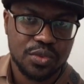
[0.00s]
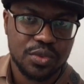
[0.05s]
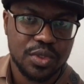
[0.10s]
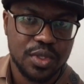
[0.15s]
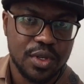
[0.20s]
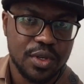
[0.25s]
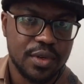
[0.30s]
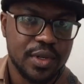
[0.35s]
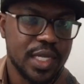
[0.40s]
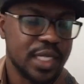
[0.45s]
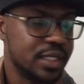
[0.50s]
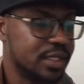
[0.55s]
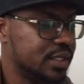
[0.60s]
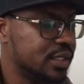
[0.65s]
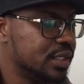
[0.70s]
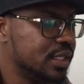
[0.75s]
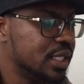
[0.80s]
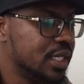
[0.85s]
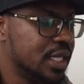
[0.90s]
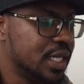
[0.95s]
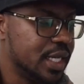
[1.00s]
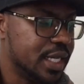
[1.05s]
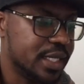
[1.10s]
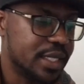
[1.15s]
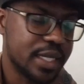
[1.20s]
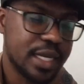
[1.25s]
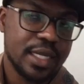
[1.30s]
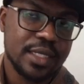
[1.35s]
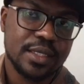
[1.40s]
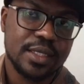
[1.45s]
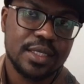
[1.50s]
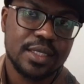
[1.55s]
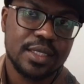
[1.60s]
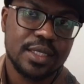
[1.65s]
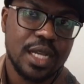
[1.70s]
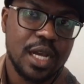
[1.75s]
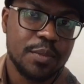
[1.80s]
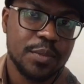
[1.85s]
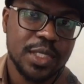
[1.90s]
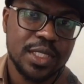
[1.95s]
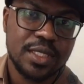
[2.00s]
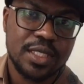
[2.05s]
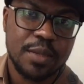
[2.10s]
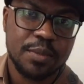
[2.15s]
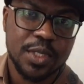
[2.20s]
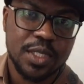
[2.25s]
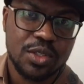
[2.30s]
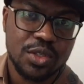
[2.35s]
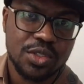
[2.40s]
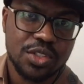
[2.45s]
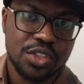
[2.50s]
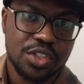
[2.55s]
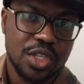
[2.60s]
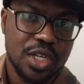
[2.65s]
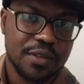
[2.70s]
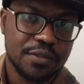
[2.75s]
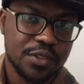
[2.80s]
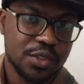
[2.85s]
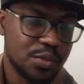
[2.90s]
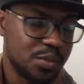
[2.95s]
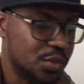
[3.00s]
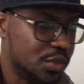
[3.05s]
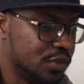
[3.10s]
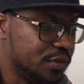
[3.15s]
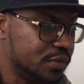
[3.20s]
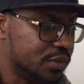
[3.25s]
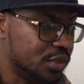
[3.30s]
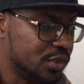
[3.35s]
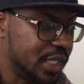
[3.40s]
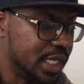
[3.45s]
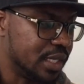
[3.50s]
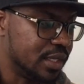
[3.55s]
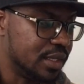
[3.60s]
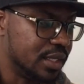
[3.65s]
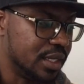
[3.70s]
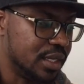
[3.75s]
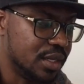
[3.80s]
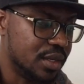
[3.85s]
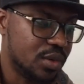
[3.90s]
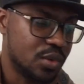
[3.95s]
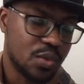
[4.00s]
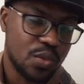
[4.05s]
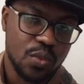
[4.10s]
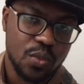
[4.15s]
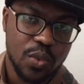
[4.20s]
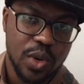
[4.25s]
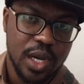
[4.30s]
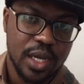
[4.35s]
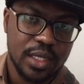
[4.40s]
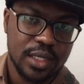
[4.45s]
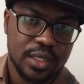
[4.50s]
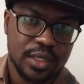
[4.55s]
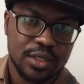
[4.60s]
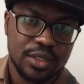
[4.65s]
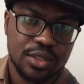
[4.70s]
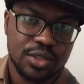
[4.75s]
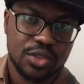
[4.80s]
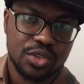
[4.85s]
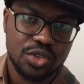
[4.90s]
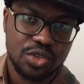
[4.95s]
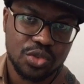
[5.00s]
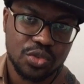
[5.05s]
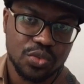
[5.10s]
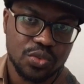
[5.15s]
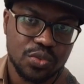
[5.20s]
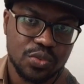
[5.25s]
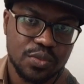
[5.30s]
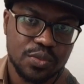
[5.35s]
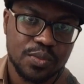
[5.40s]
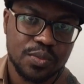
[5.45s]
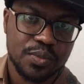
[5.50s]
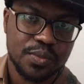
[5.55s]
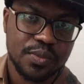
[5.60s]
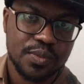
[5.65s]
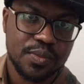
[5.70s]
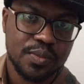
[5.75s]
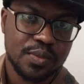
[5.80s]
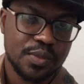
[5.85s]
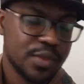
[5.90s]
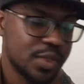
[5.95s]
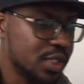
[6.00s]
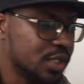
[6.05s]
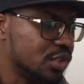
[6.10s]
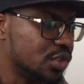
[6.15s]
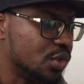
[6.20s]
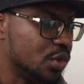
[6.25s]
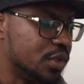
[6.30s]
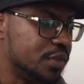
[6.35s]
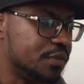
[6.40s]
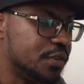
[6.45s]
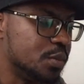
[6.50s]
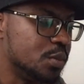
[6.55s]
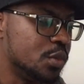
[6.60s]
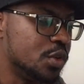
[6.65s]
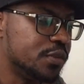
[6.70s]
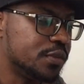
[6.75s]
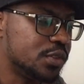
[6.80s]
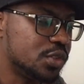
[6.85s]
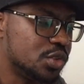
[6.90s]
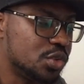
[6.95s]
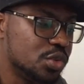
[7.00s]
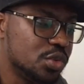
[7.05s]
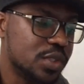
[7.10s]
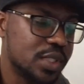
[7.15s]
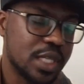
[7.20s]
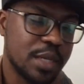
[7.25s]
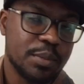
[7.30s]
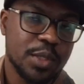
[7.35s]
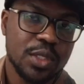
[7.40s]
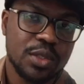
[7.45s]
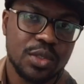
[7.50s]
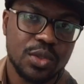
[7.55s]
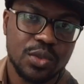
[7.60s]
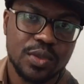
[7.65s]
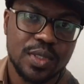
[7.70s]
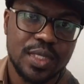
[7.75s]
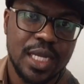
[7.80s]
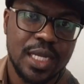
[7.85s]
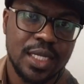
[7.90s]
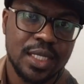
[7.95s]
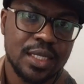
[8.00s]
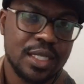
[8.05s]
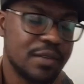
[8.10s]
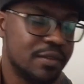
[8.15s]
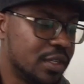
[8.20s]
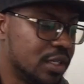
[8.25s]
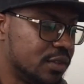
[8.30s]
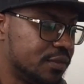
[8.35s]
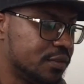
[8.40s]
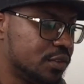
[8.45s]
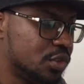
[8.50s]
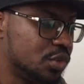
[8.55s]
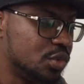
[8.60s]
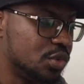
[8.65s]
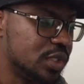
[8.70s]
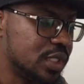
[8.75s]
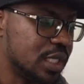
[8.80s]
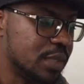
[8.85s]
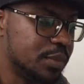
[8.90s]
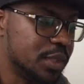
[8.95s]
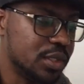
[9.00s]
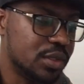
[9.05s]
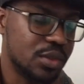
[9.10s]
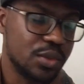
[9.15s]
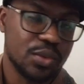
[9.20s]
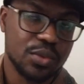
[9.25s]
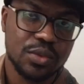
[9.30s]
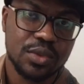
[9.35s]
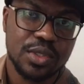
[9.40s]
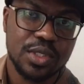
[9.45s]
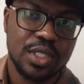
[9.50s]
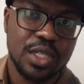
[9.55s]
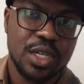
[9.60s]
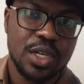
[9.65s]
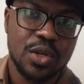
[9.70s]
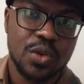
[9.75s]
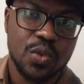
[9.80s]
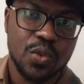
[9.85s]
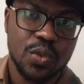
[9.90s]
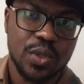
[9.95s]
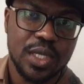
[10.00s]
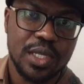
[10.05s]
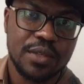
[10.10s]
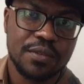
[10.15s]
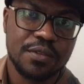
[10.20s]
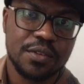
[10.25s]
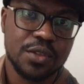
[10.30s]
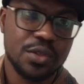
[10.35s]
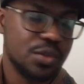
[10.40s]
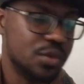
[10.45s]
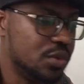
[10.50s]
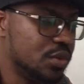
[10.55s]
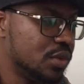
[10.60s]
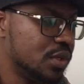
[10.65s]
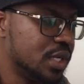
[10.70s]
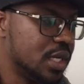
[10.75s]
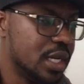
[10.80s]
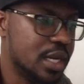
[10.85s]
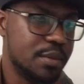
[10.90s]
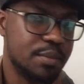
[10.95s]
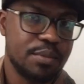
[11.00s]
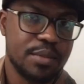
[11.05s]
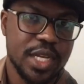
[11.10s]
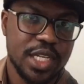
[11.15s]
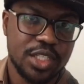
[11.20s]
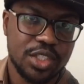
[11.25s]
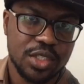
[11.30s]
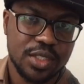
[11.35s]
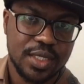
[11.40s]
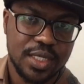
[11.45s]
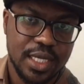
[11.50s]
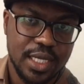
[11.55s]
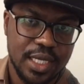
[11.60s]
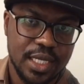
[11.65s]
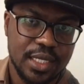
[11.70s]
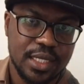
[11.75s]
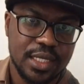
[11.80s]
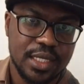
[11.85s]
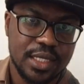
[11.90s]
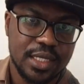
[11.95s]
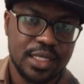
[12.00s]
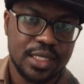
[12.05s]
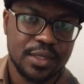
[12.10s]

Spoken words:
2, alright, it has, how many semitones do you have to move to get there? 1, 2. So if you move 2 semitones, an interval of 2 semitones will give you a major second.